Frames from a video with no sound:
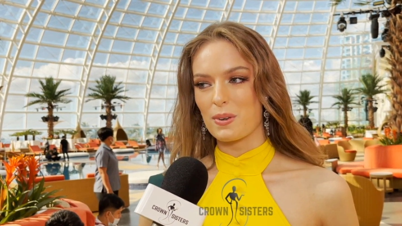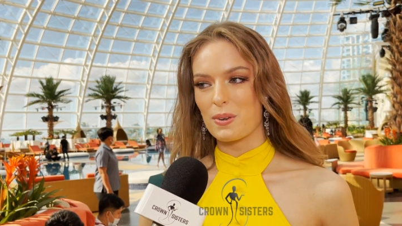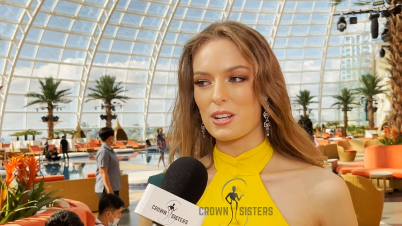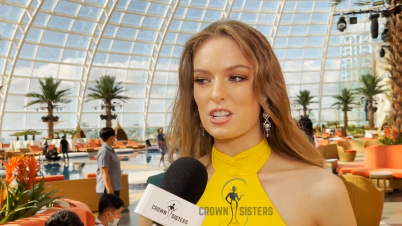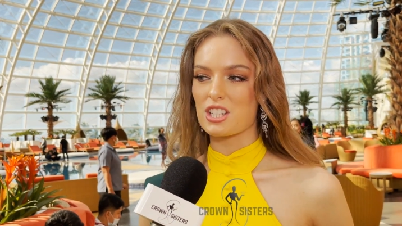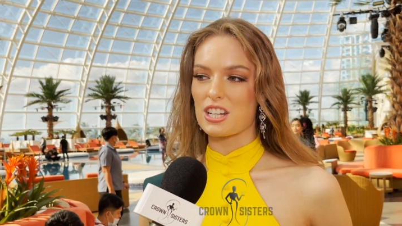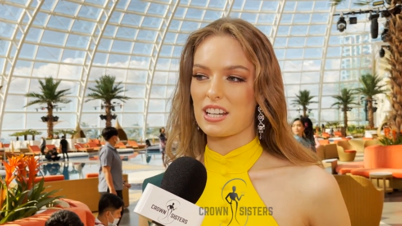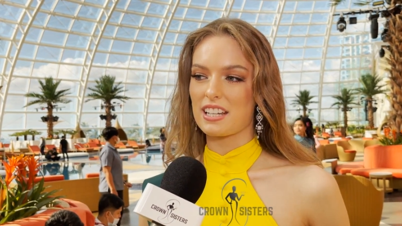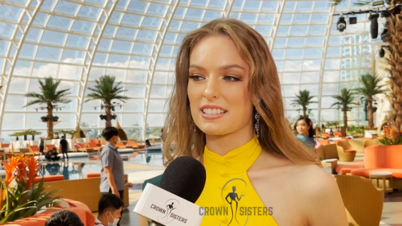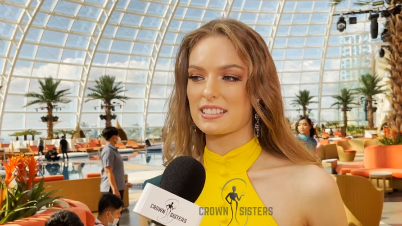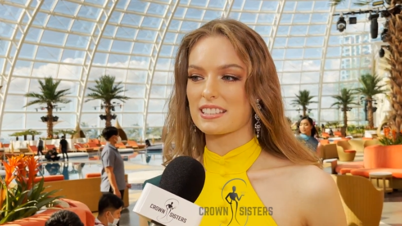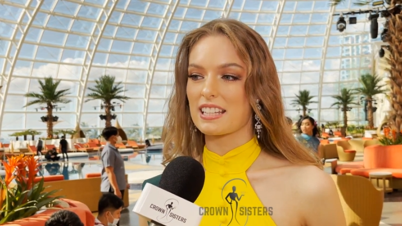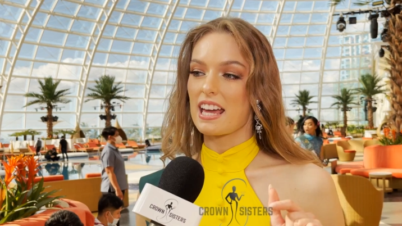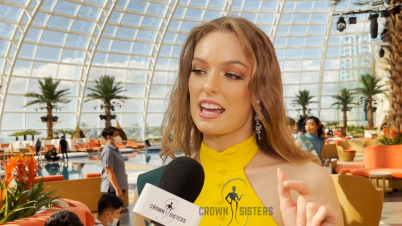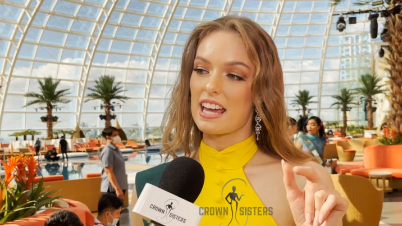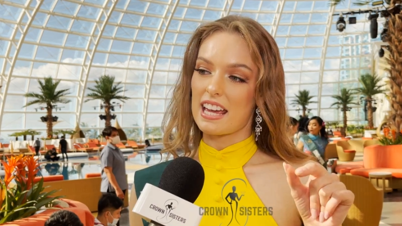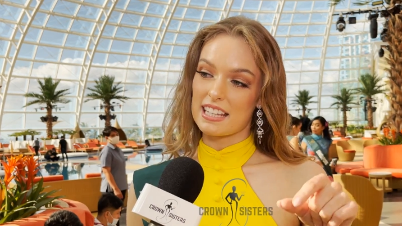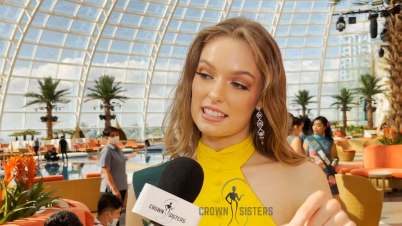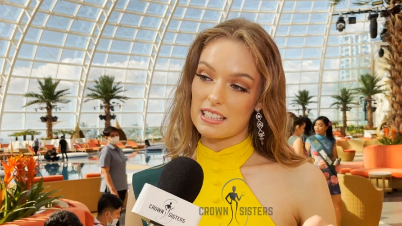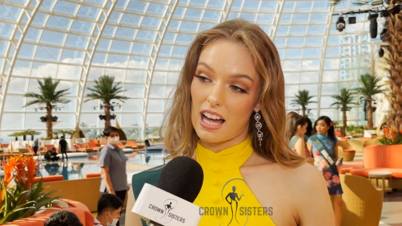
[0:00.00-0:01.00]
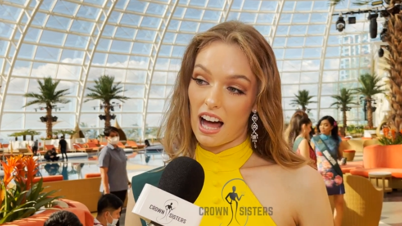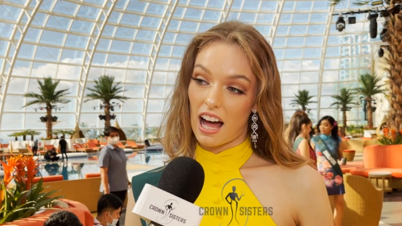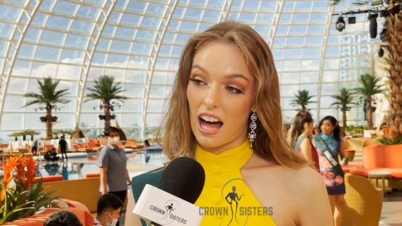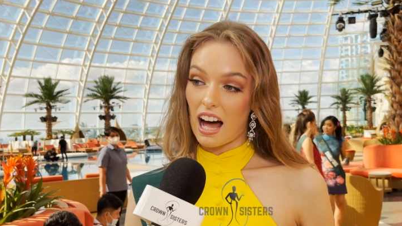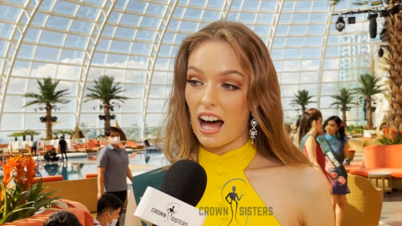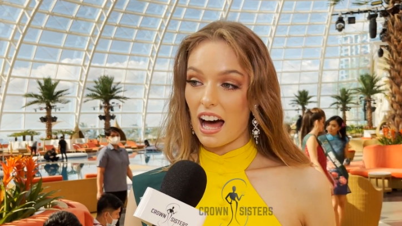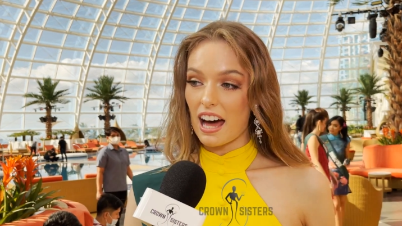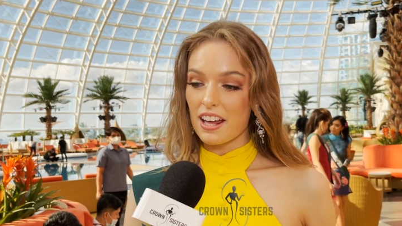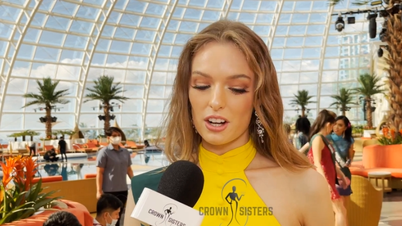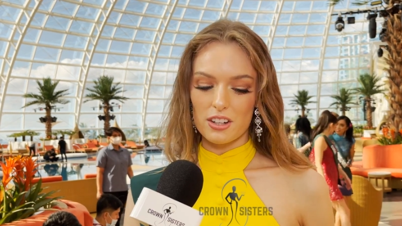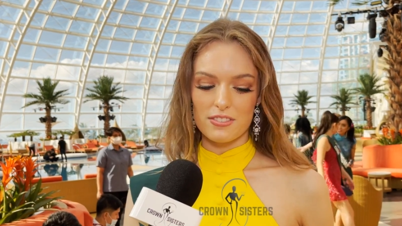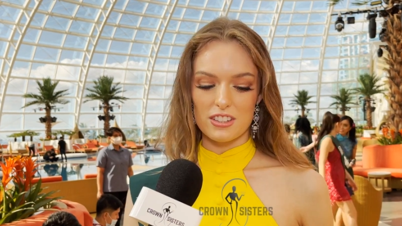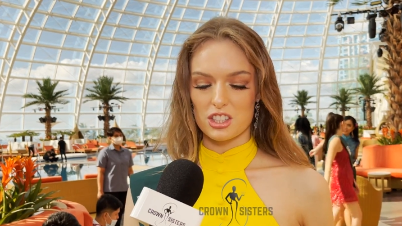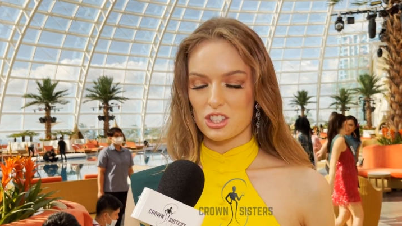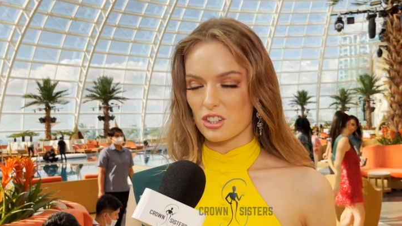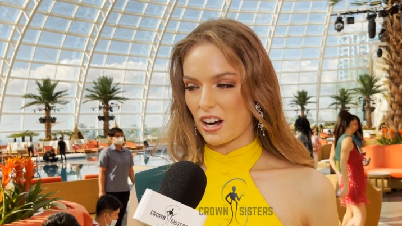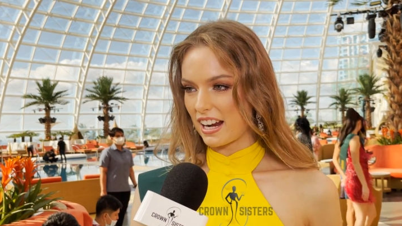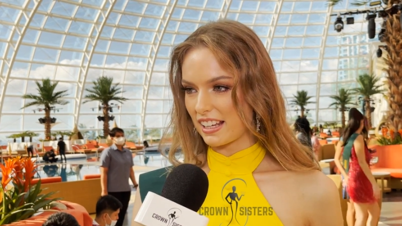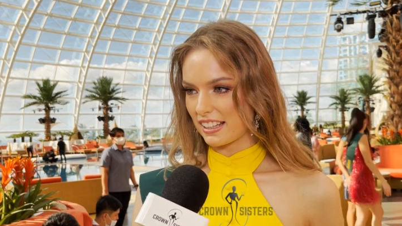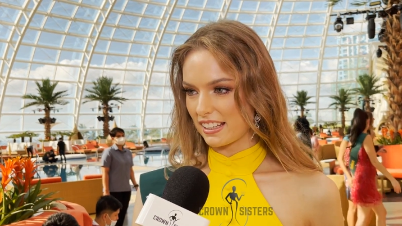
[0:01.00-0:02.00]
which is in the heart of
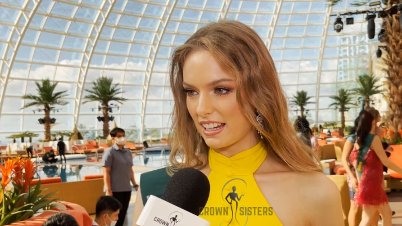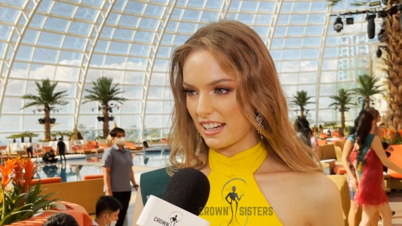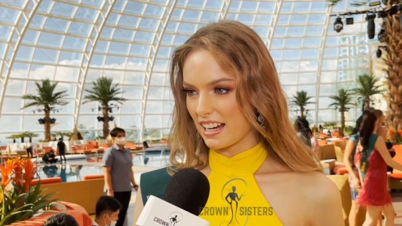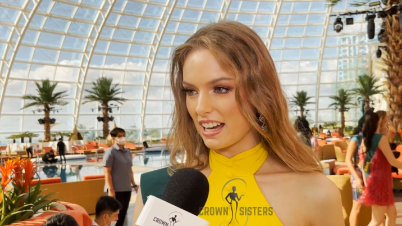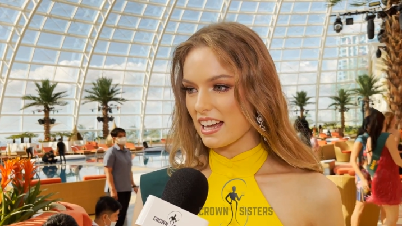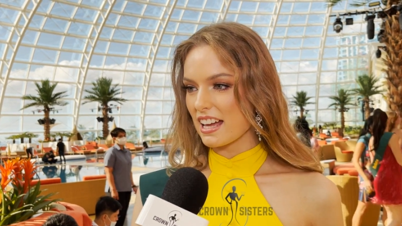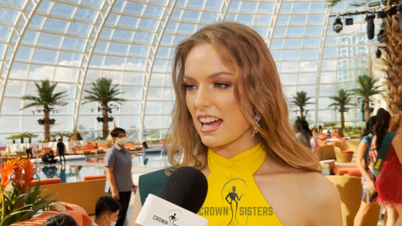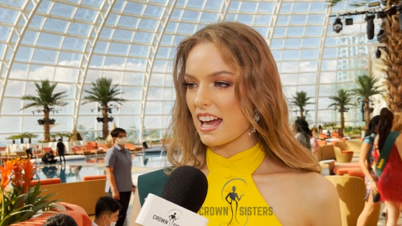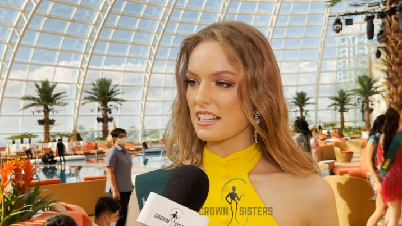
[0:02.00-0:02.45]
Australia.